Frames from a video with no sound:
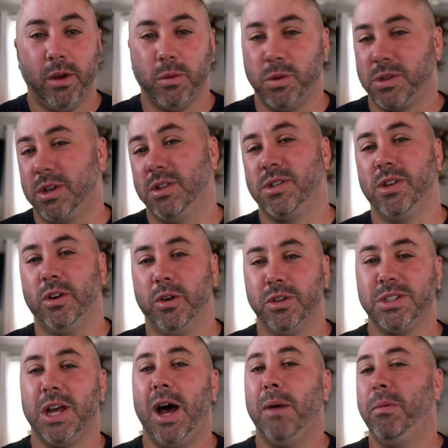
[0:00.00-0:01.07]
was considered
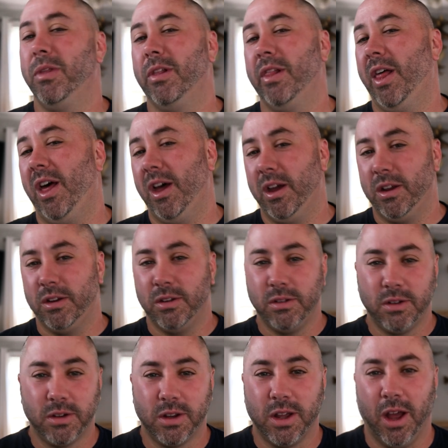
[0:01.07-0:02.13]
top of the line
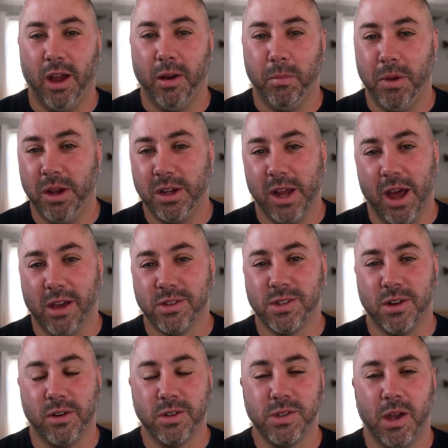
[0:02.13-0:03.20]
kind of
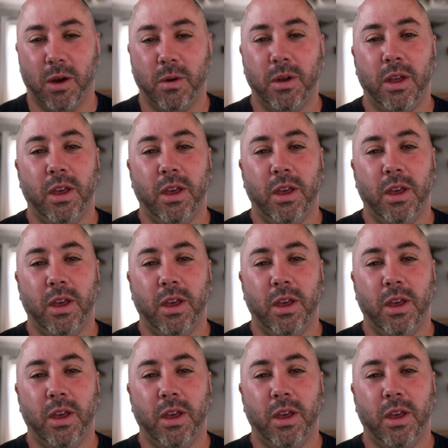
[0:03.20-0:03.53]
baitcaster. So,